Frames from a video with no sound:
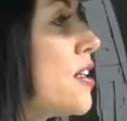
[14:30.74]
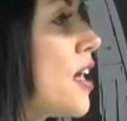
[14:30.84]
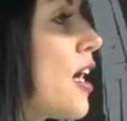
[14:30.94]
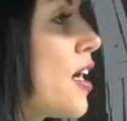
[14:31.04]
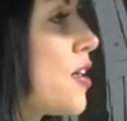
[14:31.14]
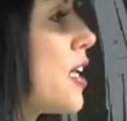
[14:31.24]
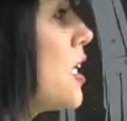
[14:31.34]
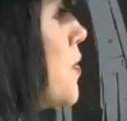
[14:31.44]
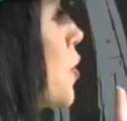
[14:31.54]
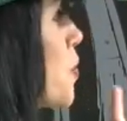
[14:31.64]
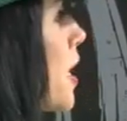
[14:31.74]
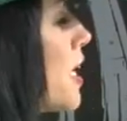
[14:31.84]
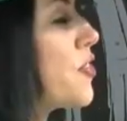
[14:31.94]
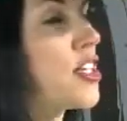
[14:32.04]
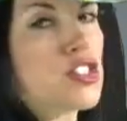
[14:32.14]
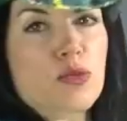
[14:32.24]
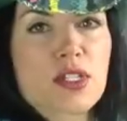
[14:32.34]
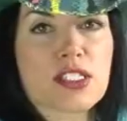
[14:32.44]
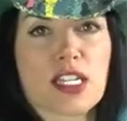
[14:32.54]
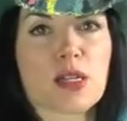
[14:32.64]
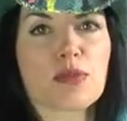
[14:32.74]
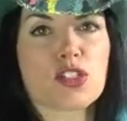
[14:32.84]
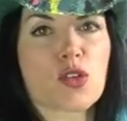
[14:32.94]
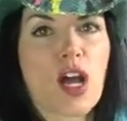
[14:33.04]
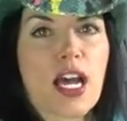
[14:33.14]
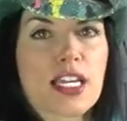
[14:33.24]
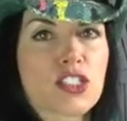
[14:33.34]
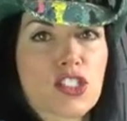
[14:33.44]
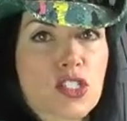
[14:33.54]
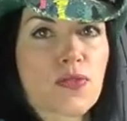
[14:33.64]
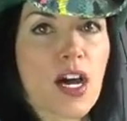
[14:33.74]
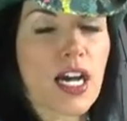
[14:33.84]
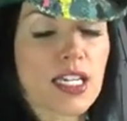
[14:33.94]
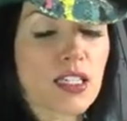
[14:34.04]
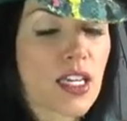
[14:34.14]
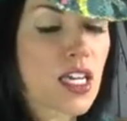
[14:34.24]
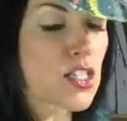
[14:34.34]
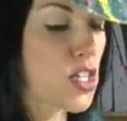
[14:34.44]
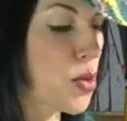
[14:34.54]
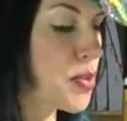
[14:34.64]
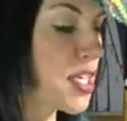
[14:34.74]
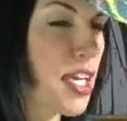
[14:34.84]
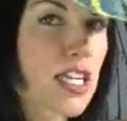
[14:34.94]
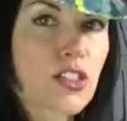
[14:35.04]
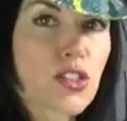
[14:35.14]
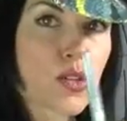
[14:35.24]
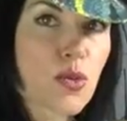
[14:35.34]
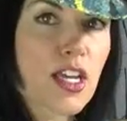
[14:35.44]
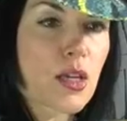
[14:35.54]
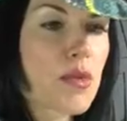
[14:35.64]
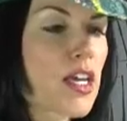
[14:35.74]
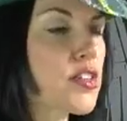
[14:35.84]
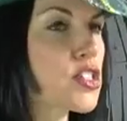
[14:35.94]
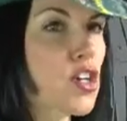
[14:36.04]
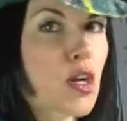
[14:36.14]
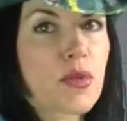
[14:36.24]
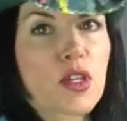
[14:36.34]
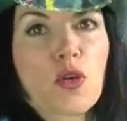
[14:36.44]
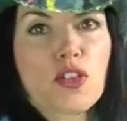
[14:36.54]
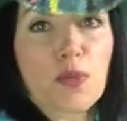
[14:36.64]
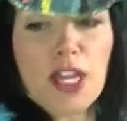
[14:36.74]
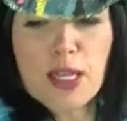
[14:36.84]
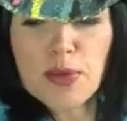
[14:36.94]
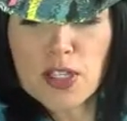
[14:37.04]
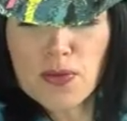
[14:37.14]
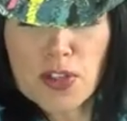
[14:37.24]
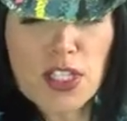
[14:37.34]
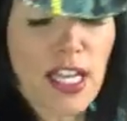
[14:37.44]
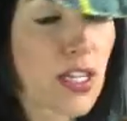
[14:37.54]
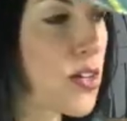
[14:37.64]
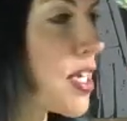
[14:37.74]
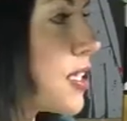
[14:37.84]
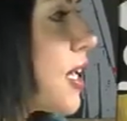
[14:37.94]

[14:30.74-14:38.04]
any of your paint then should be set up and dry and just fine. So, but again, I do recommend the Sharpie or the paint pen for the lettering.